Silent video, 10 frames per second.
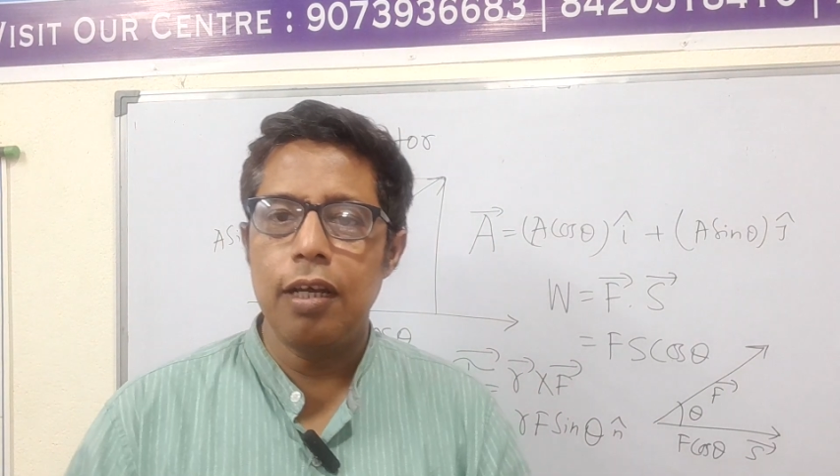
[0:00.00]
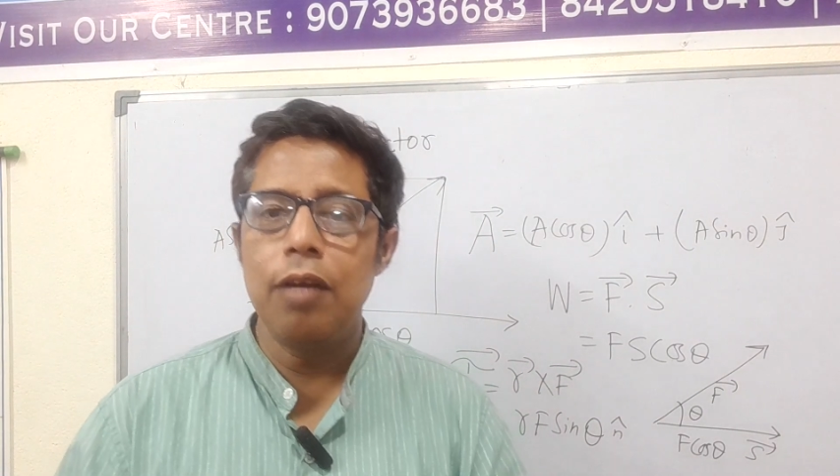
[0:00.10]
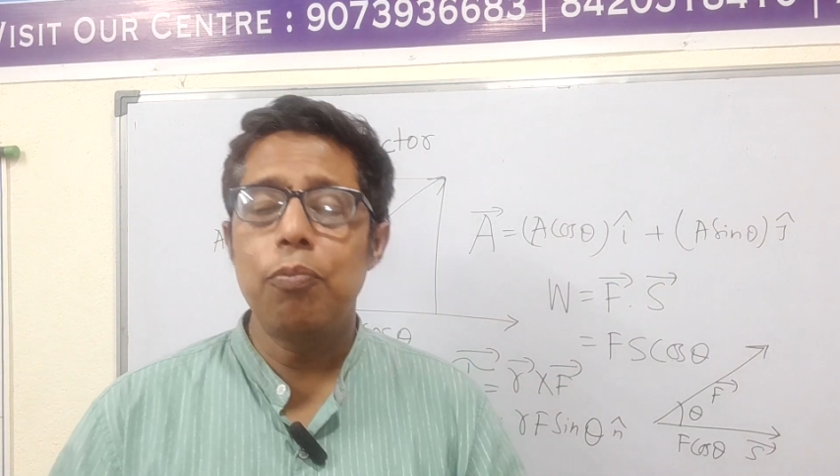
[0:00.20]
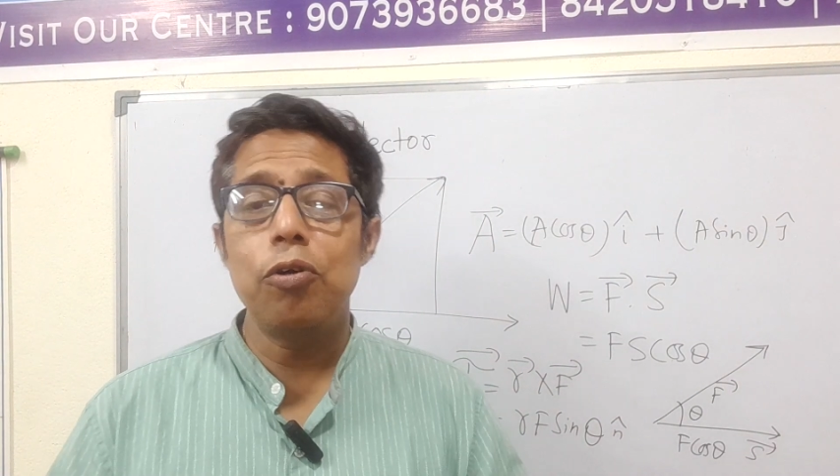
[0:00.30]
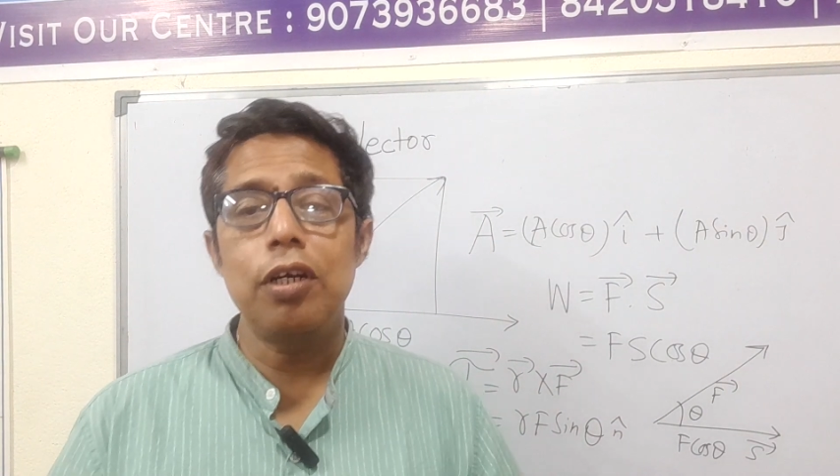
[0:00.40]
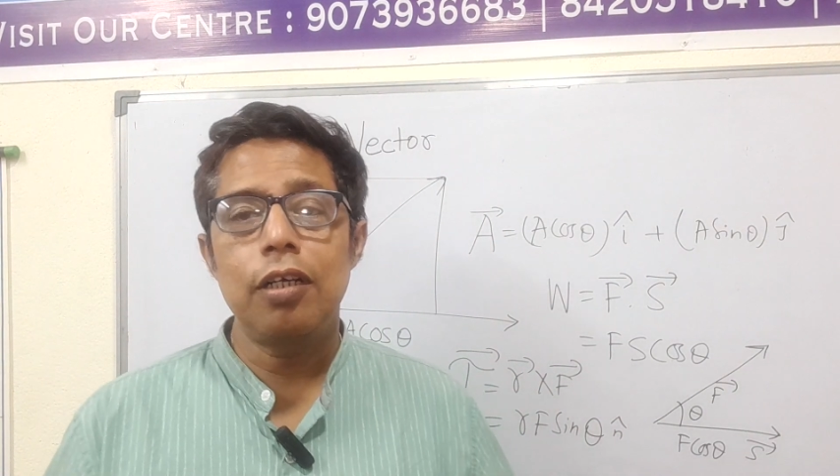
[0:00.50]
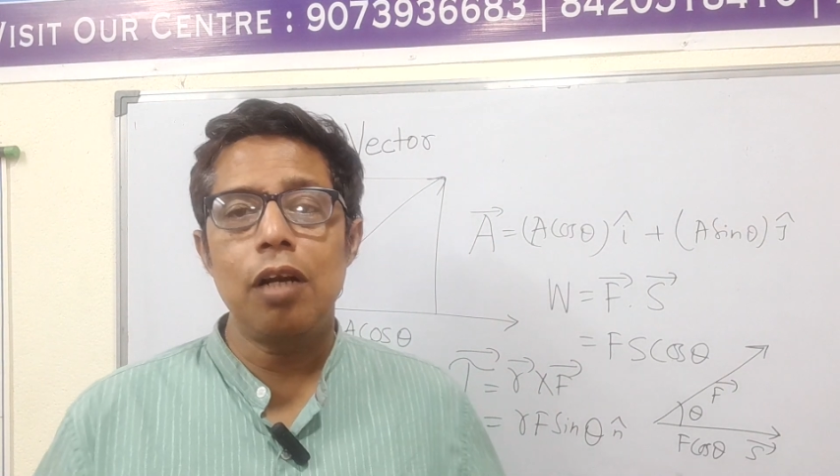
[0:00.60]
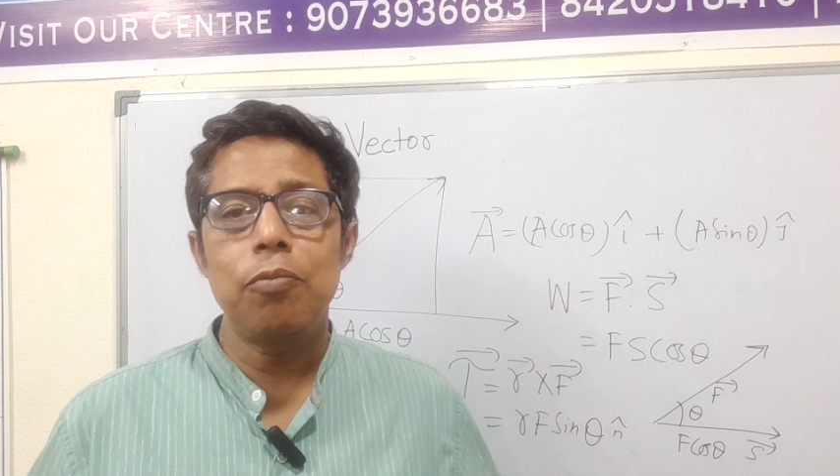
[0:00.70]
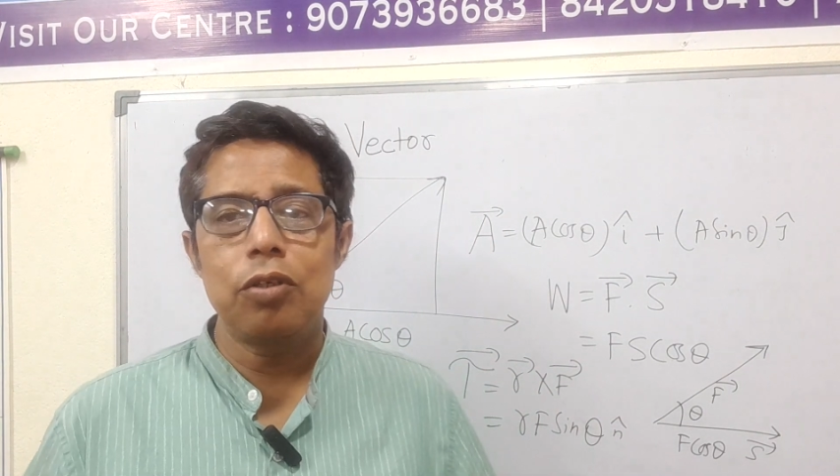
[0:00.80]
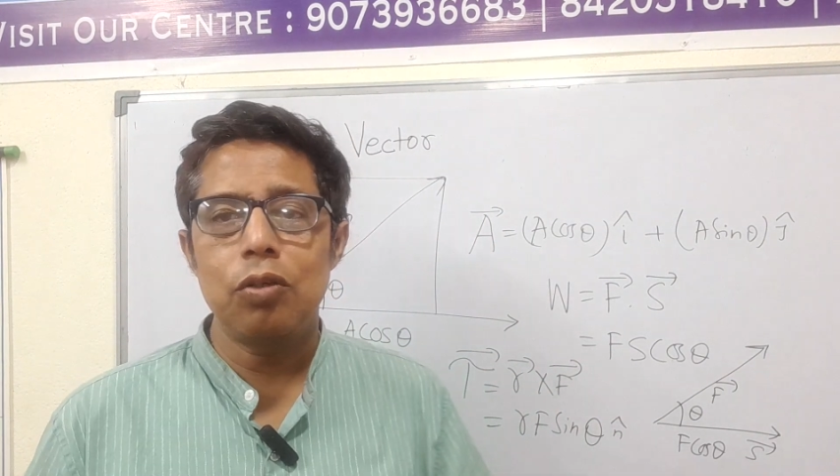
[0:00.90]
In
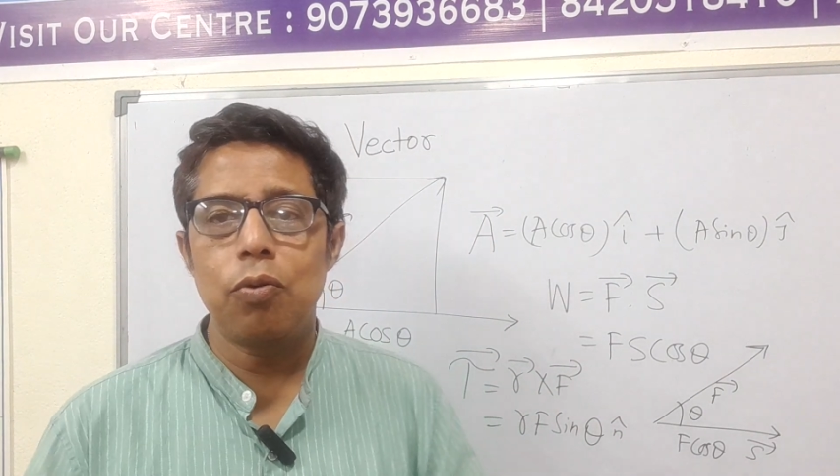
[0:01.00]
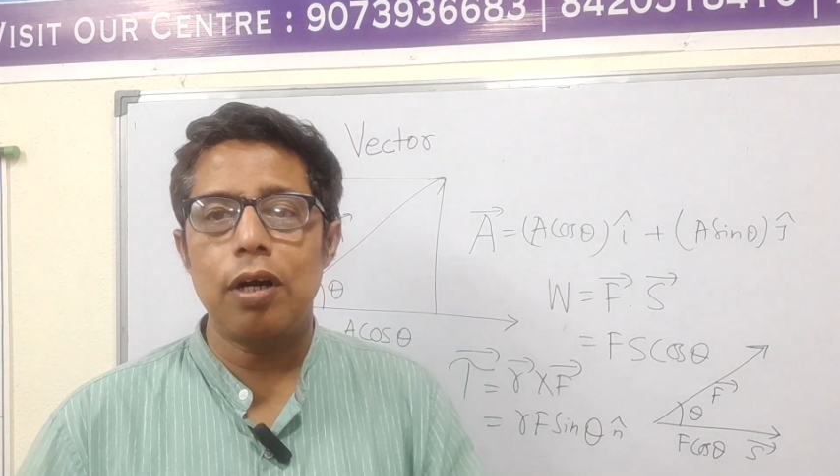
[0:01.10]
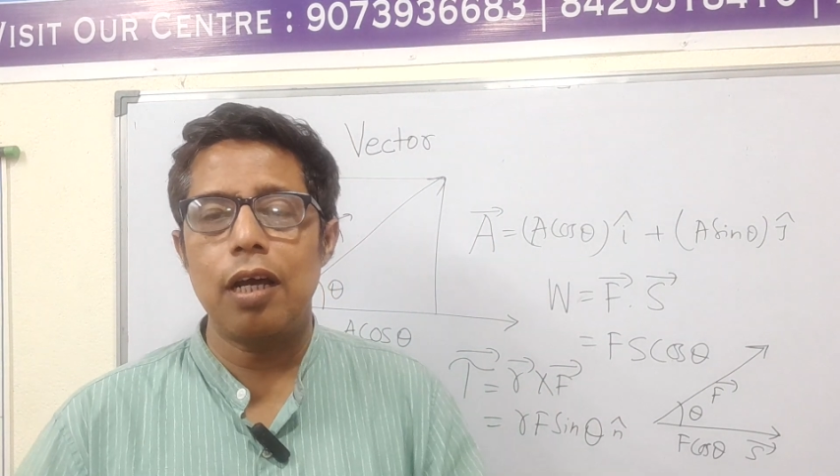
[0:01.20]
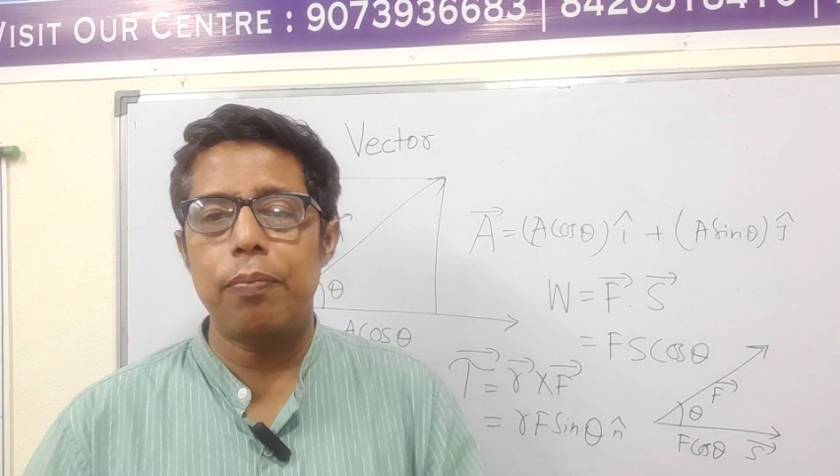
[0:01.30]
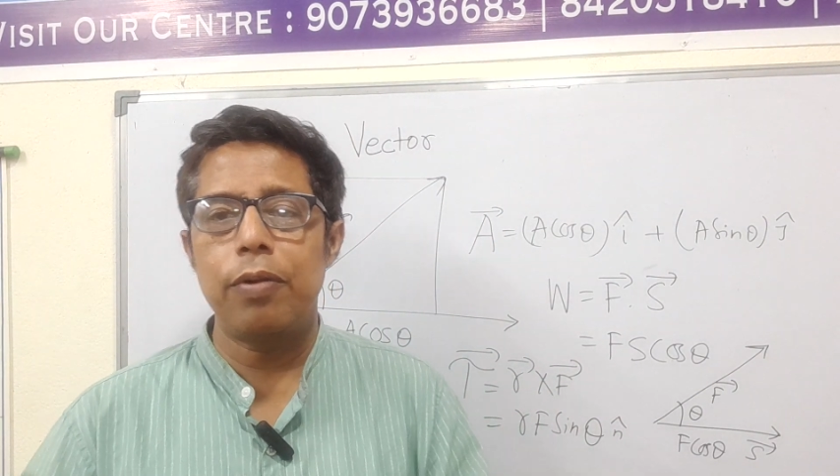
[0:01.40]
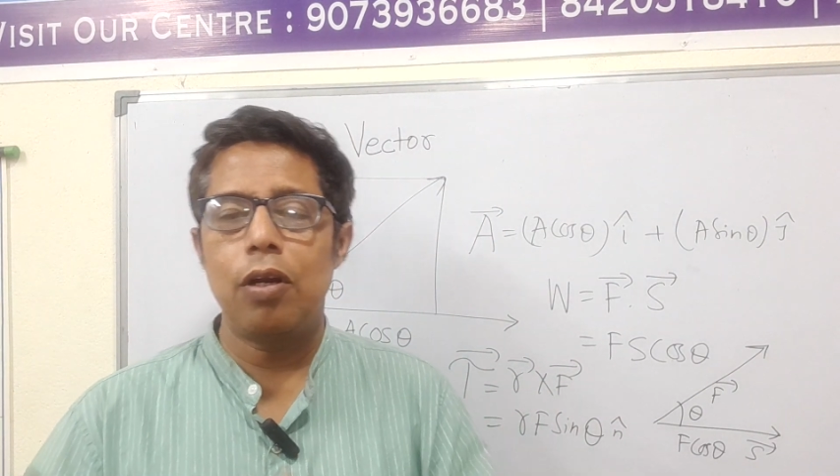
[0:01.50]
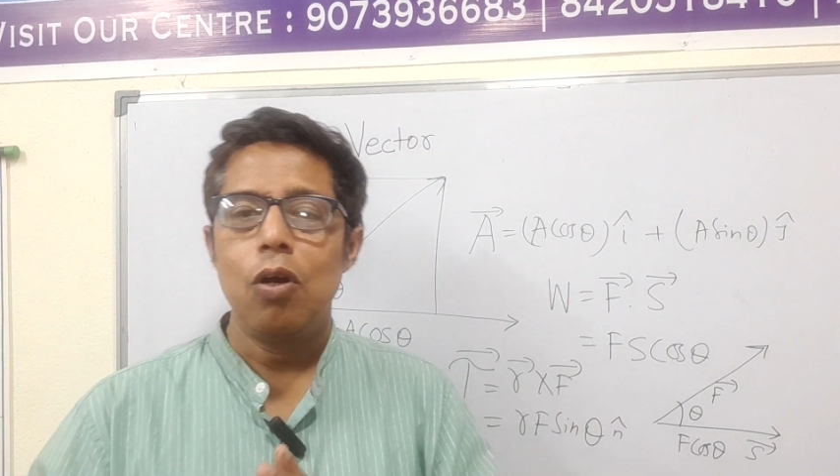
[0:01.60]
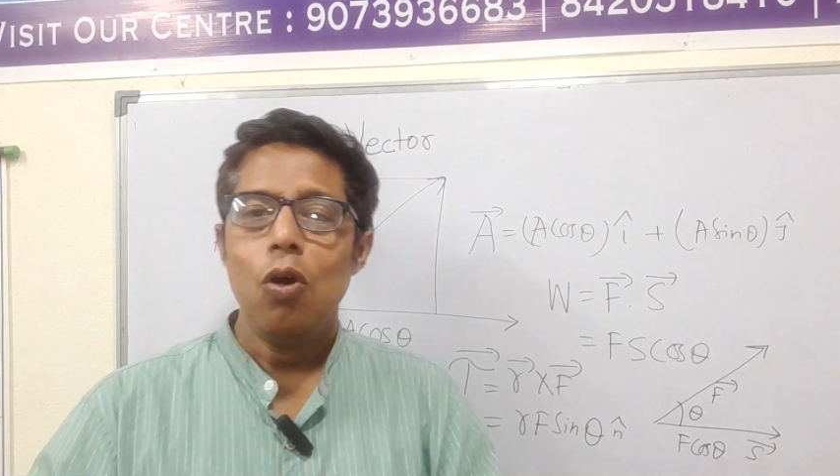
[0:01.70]
projectile motion, what happened?